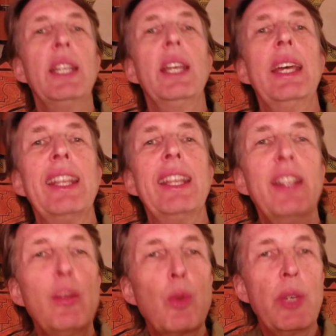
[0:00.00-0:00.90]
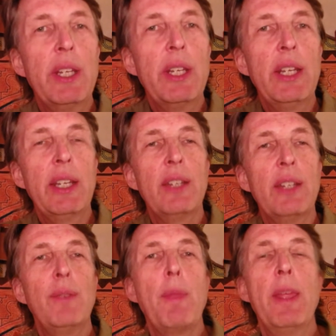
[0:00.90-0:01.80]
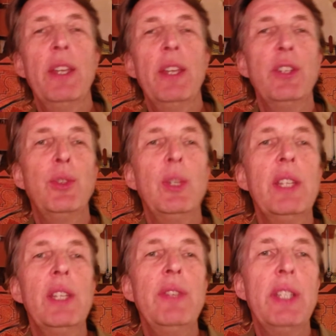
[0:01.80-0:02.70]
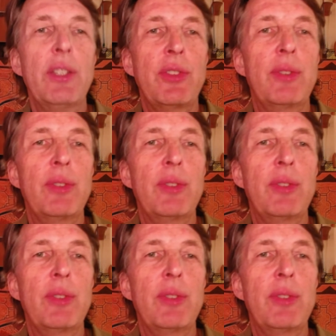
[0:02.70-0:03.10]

and liberating it into livingness.